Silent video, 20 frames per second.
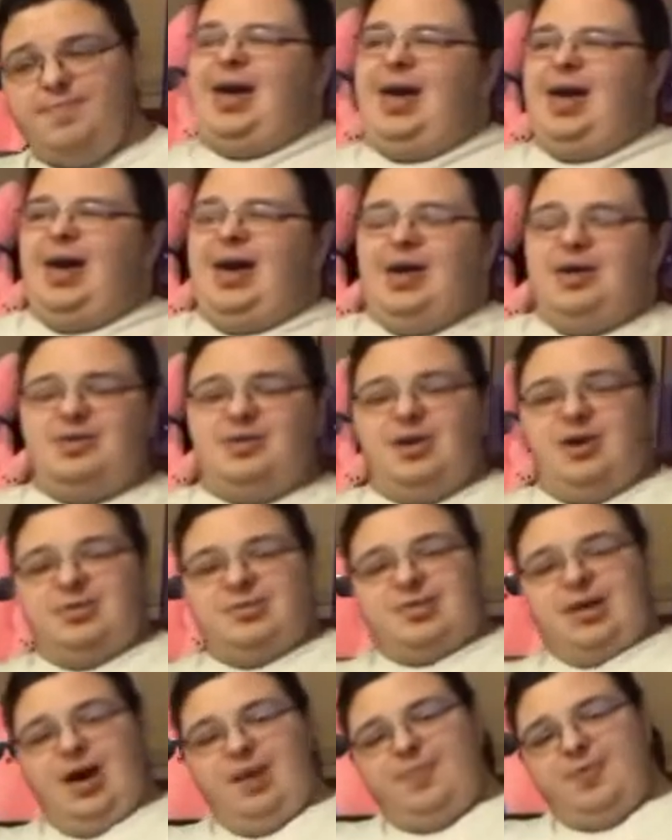And, on
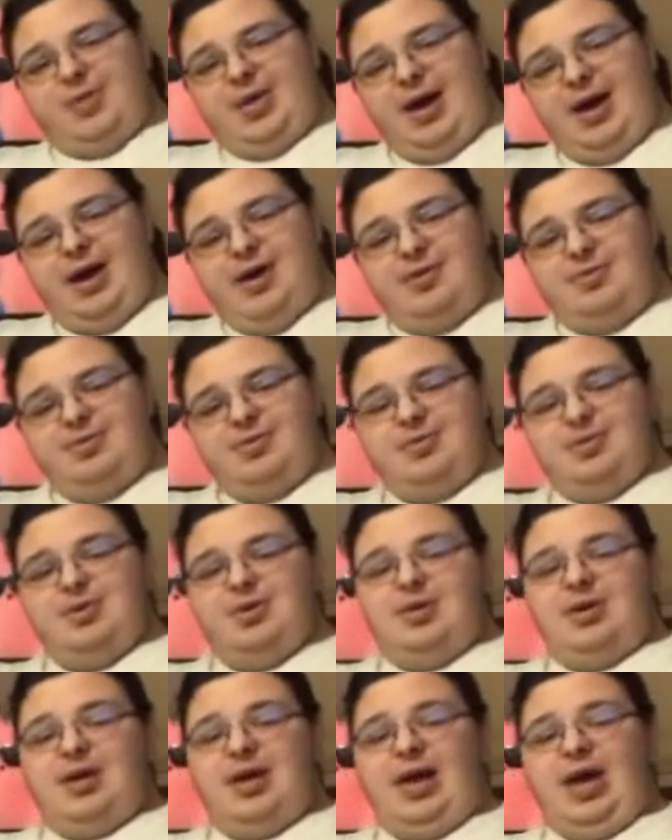top of that,
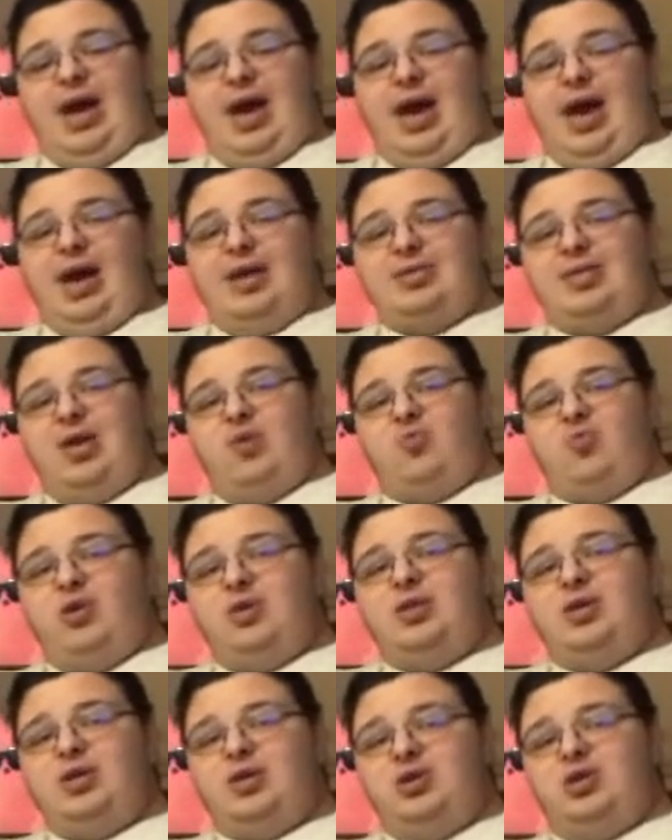it has a
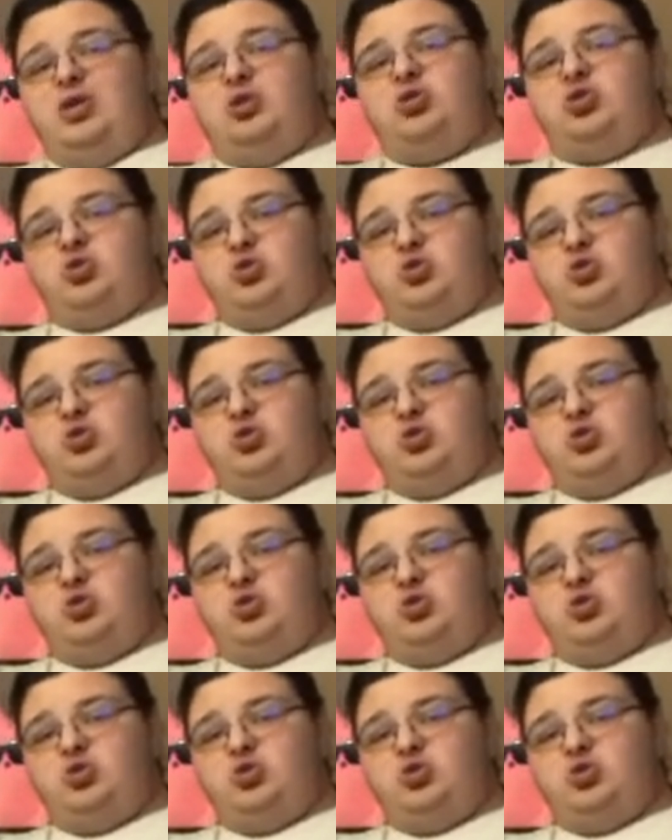really good,